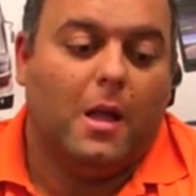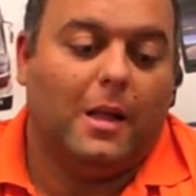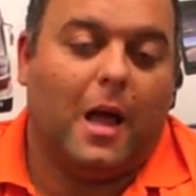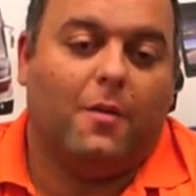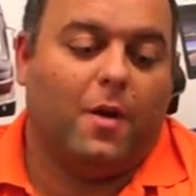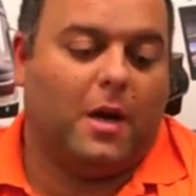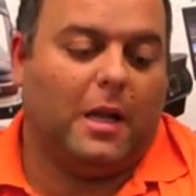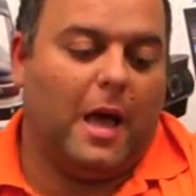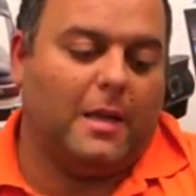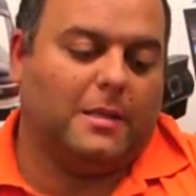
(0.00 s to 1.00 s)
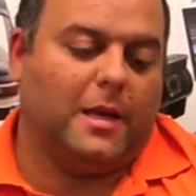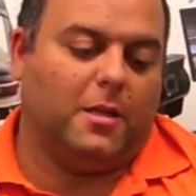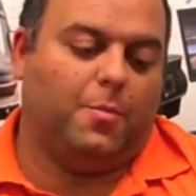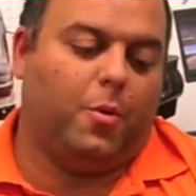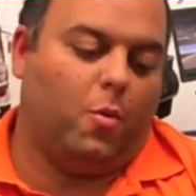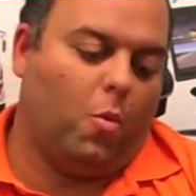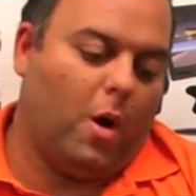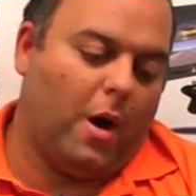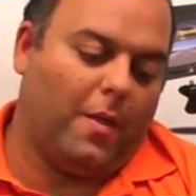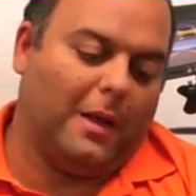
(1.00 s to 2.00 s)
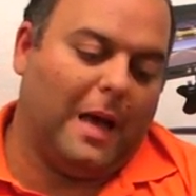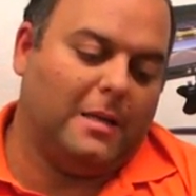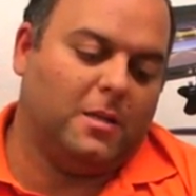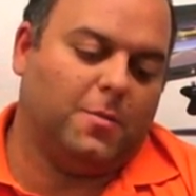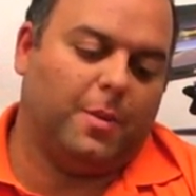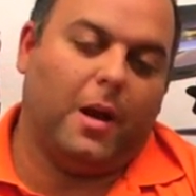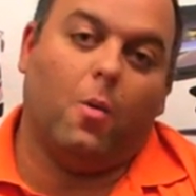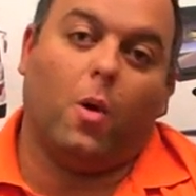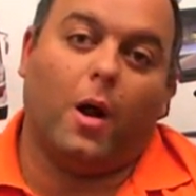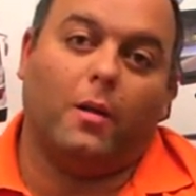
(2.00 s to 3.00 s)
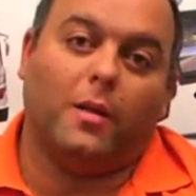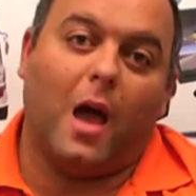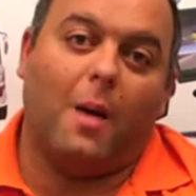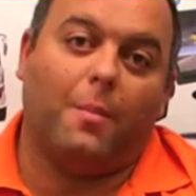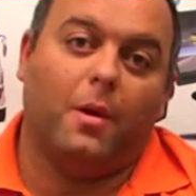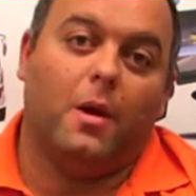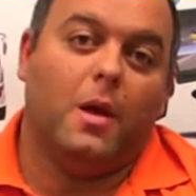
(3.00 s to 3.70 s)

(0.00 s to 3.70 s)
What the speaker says: A lot of our clients like to put one on the license plate and one on top.